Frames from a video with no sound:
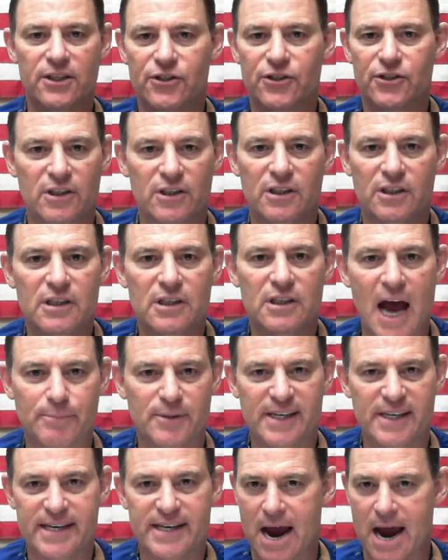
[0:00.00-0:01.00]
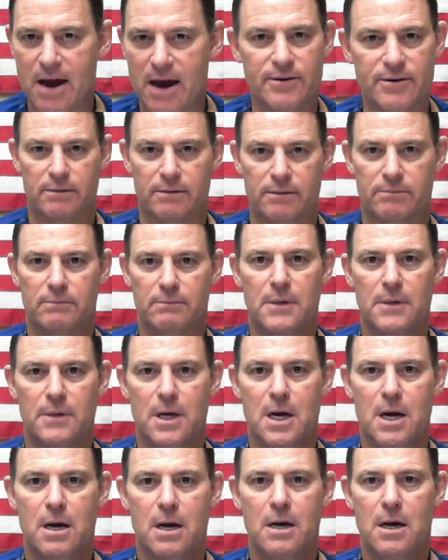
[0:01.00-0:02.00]
stops counting.
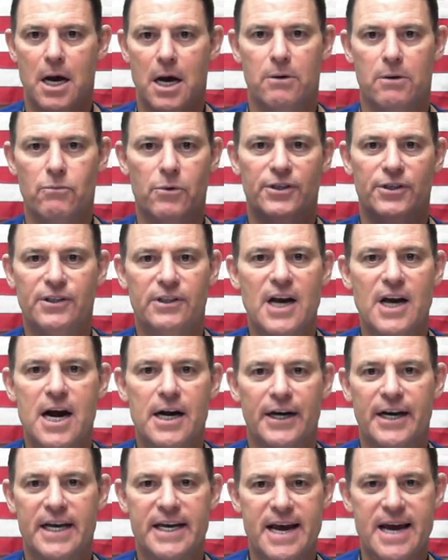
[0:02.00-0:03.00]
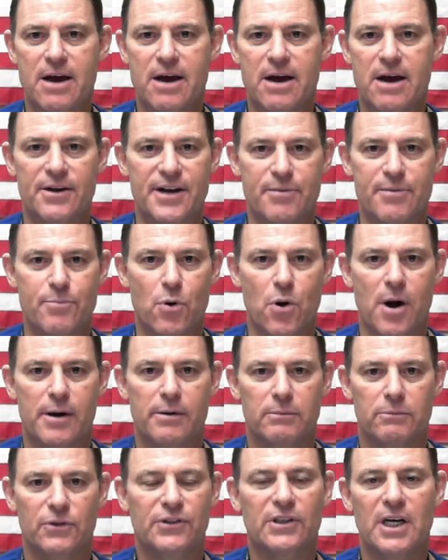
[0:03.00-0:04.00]
We're just not going to count anymore.
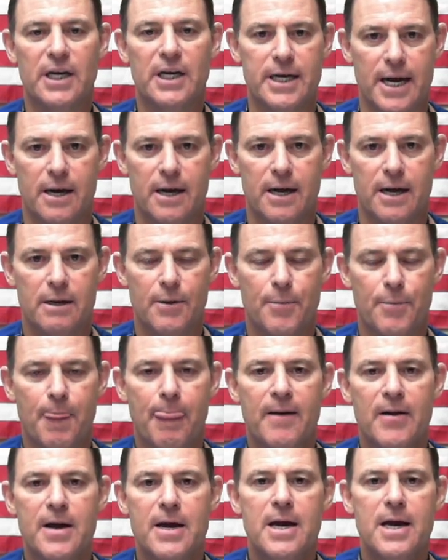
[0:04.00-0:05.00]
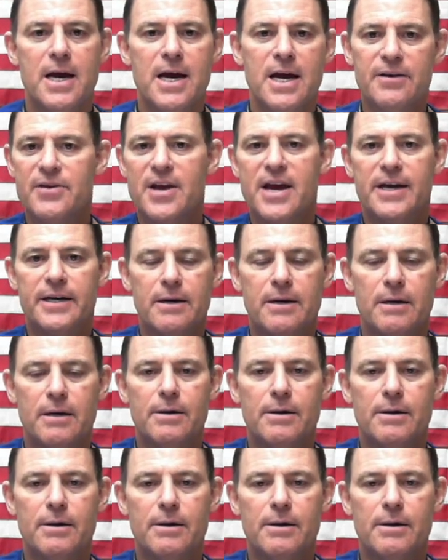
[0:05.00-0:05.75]
We'll see ya. And then